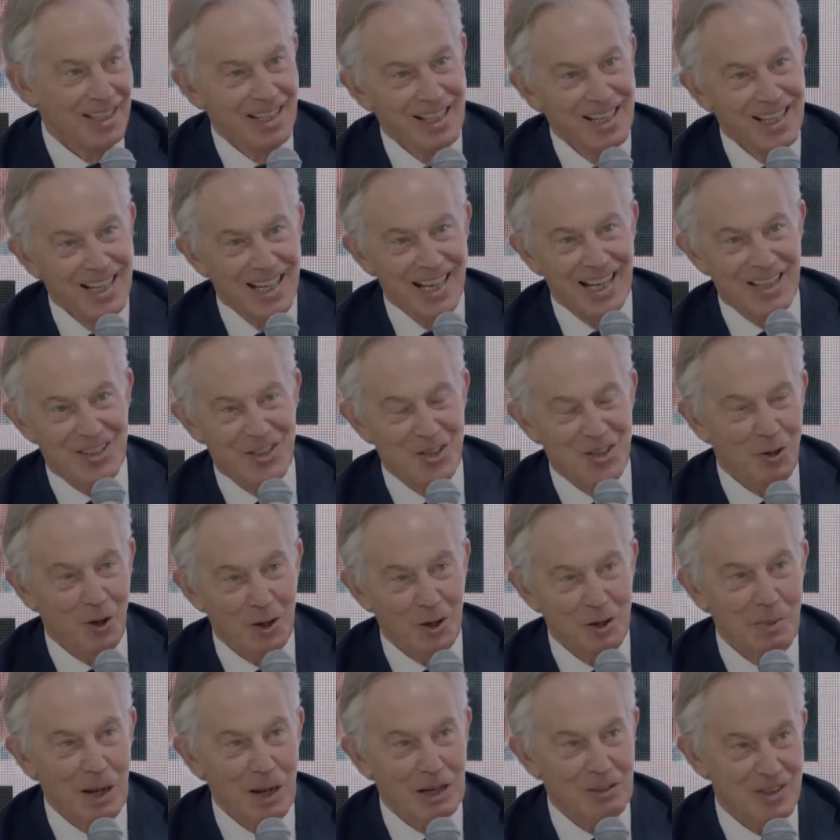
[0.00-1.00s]
It's not
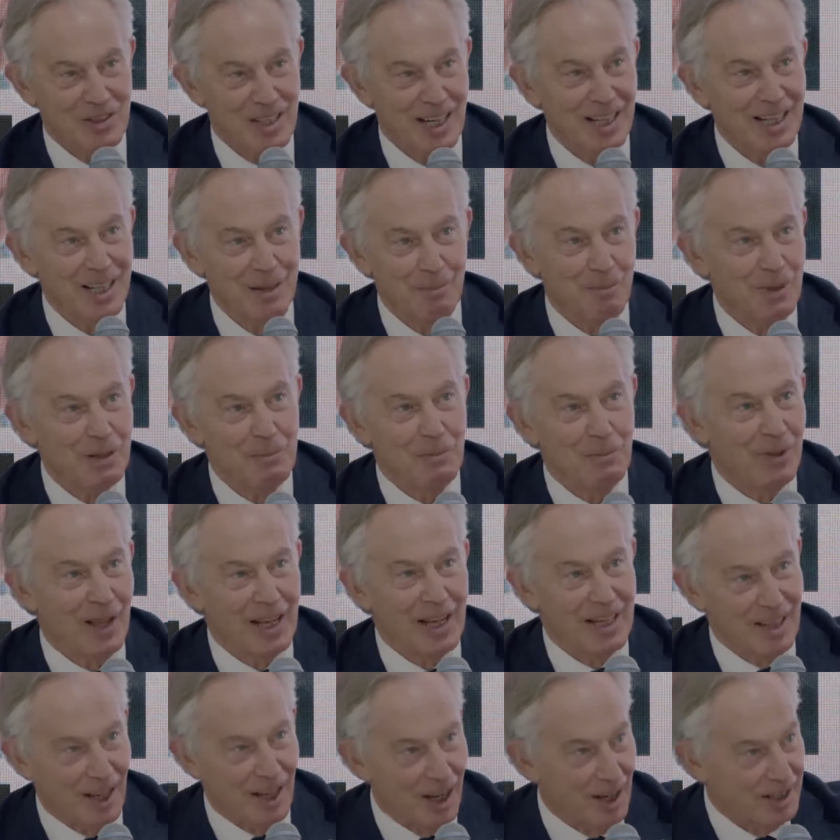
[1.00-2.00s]
about telling people they
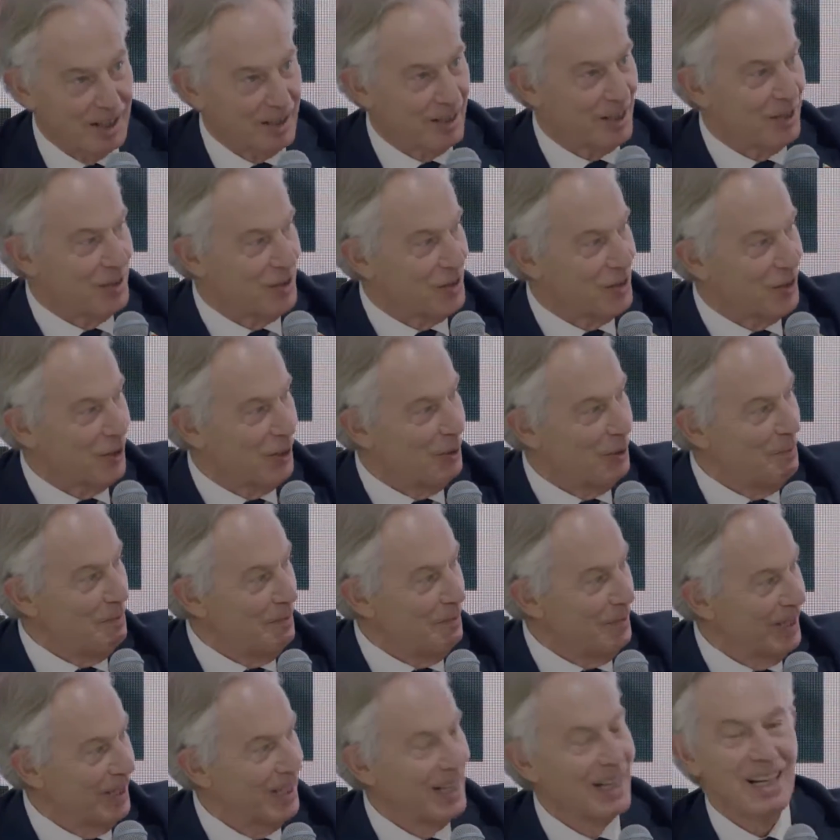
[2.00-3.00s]
can't consume.
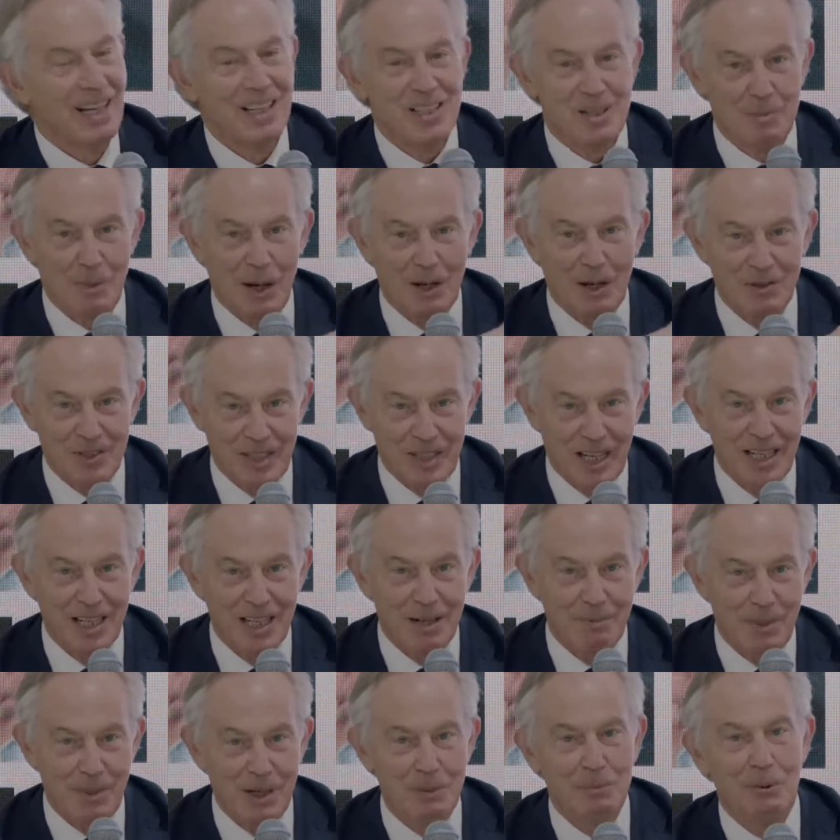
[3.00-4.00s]
It's about
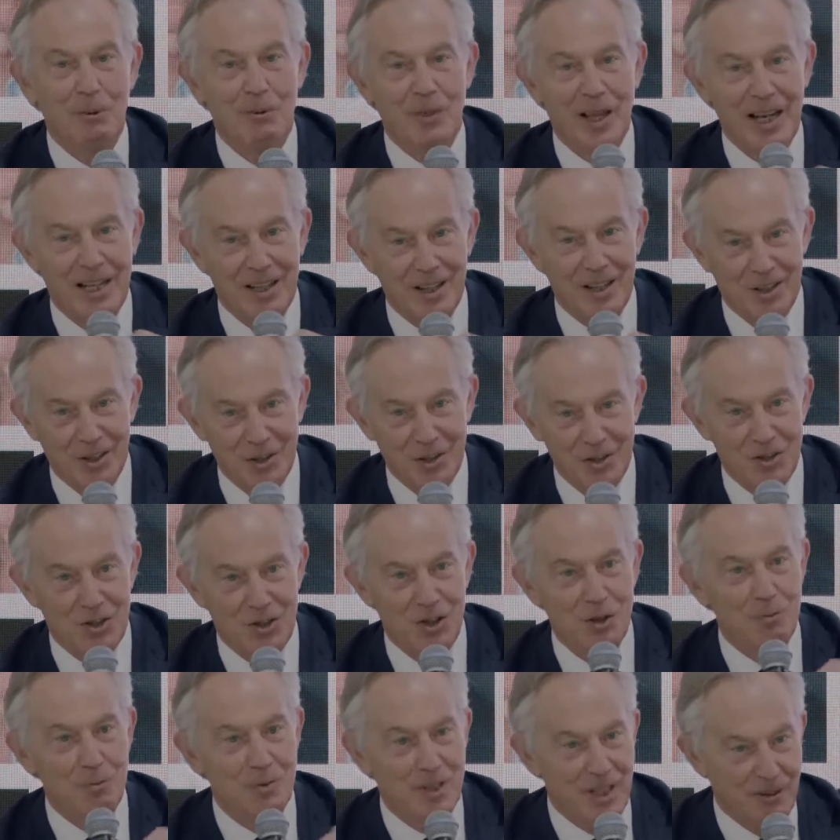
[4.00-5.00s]
telling people they can
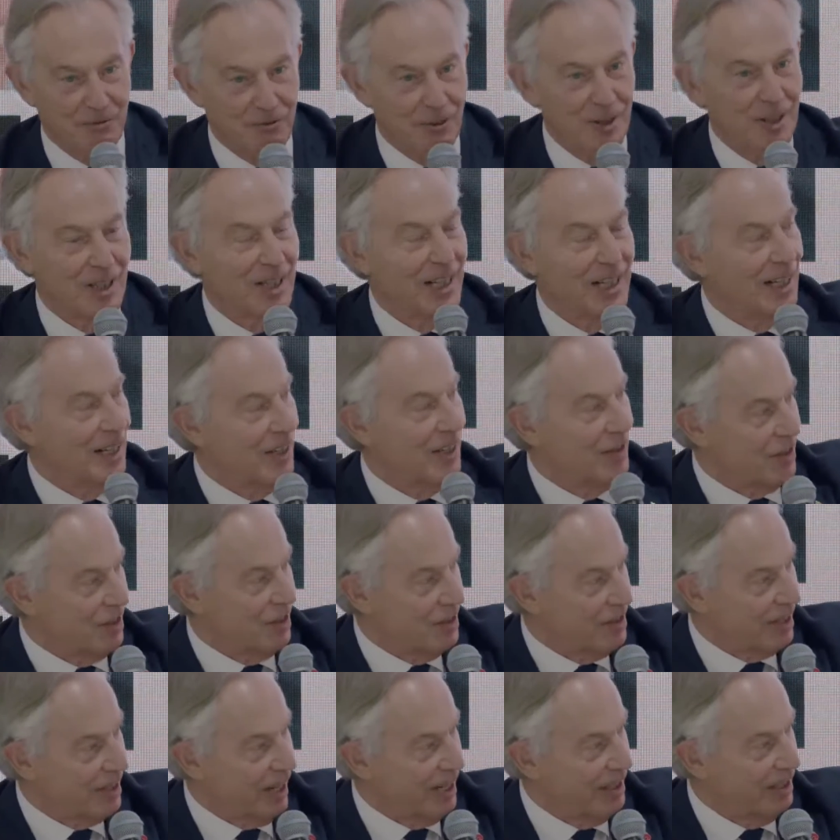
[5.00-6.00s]
consume differently and
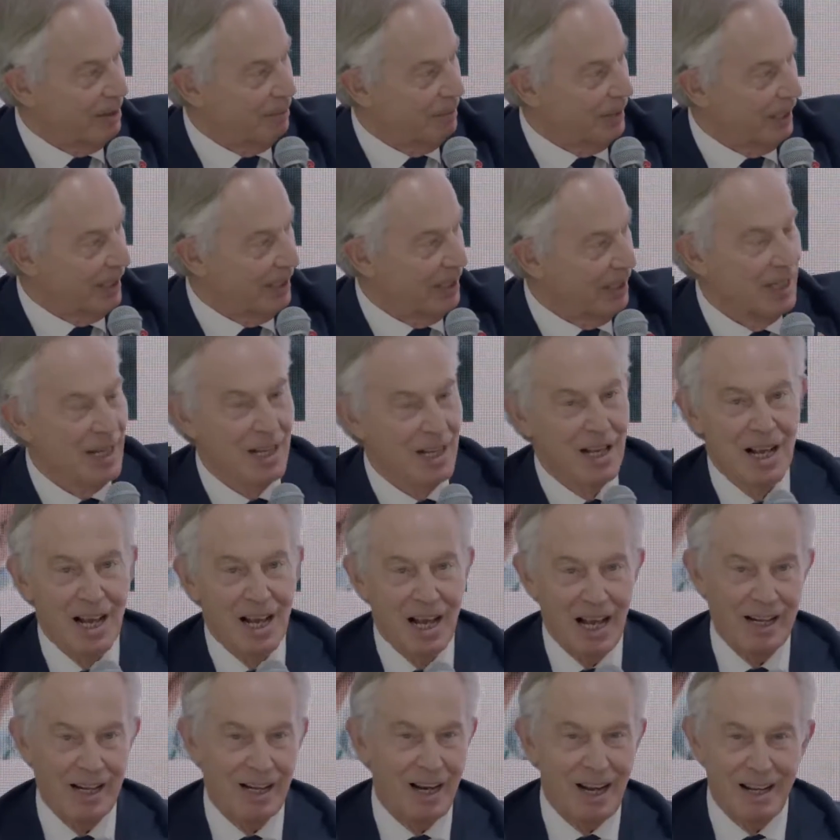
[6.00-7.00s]
sustainably.
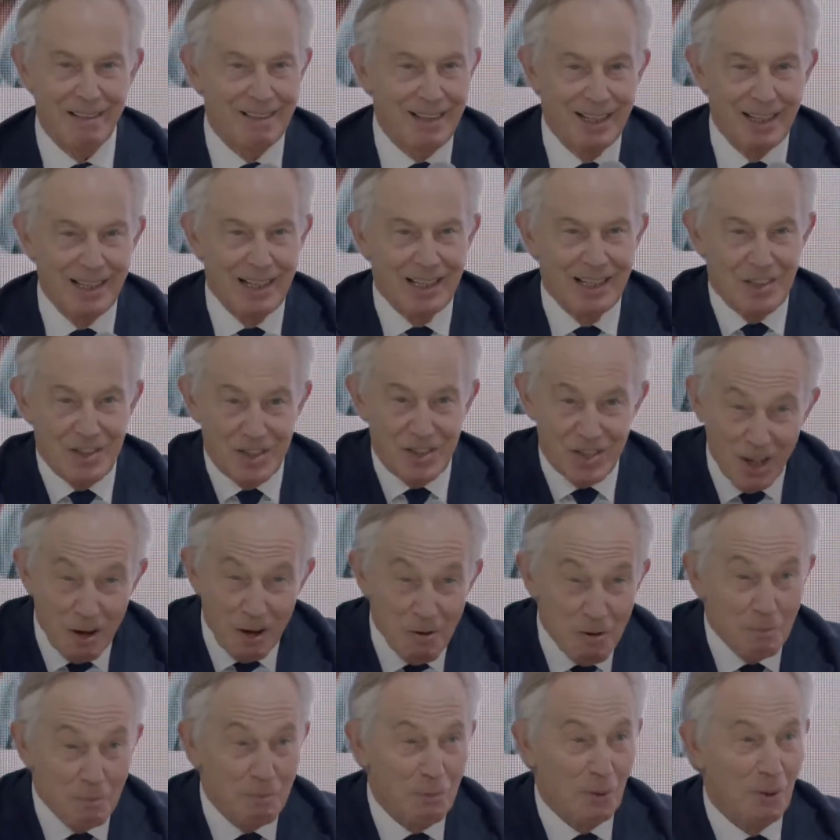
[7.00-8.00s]
And I think it's
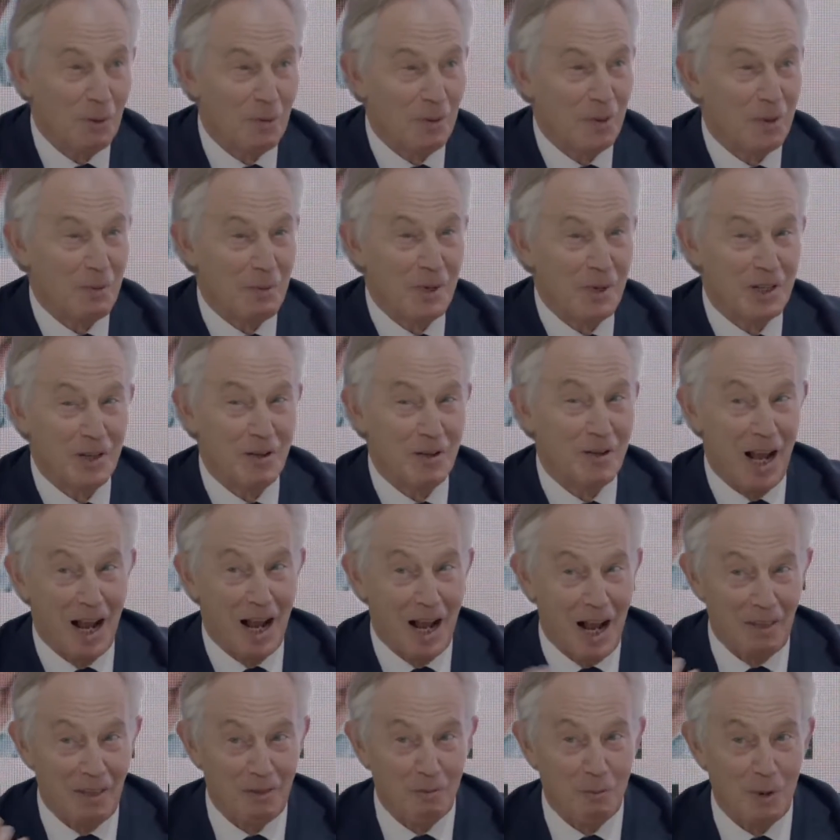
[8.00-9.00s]
so important that we do that.
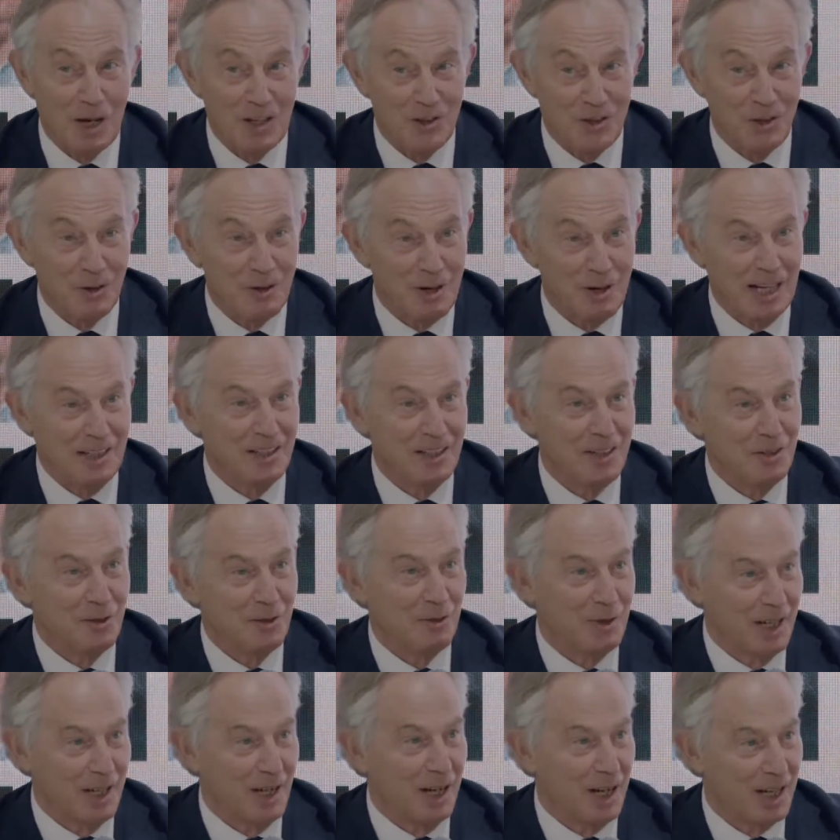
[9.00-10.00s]
Otherwise, you get
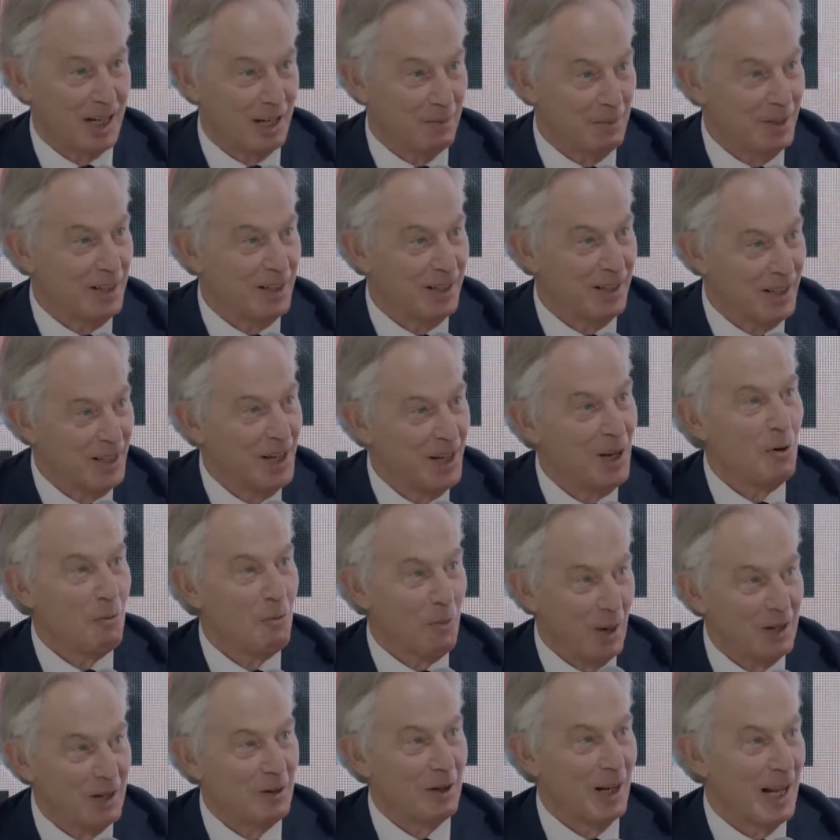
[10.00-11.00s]
into an argument
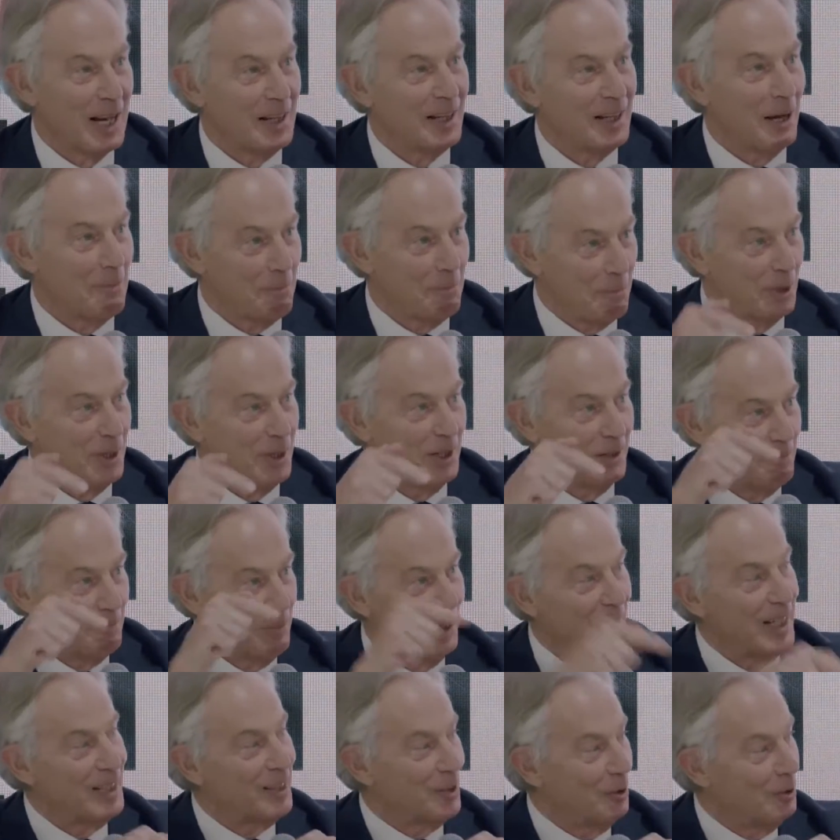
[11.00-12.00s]
where you'll end up putting
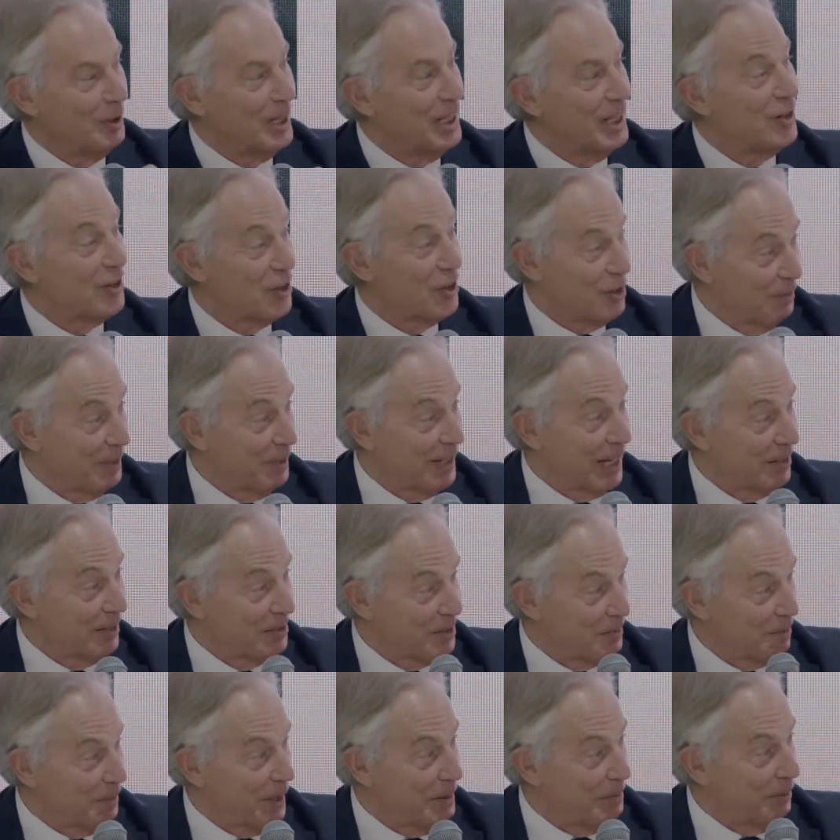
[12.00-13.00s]
political leadership
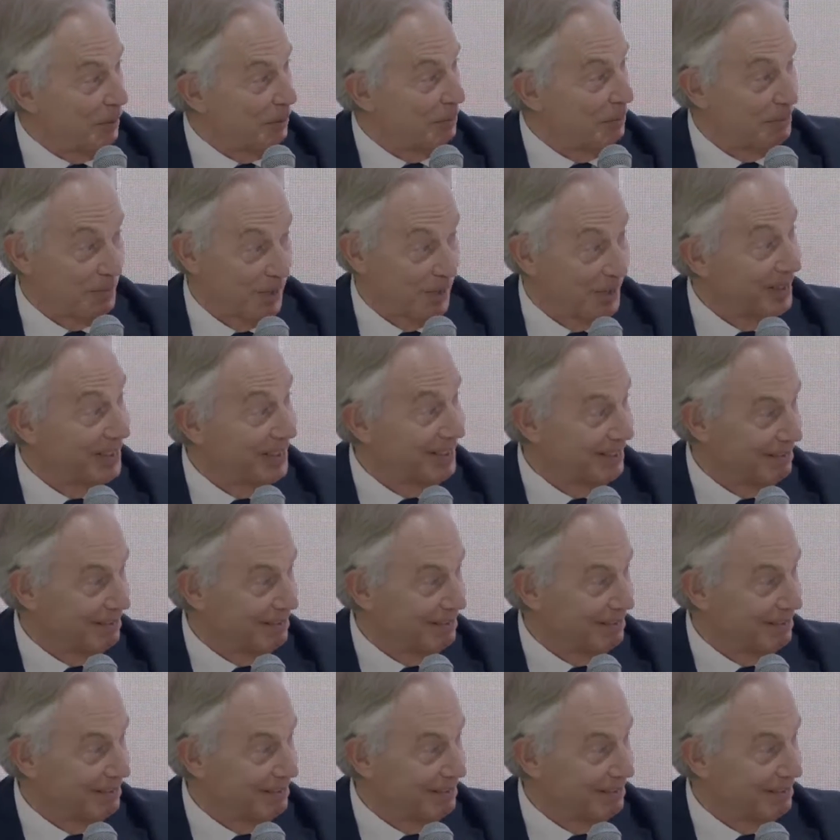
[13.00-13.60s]
against people. And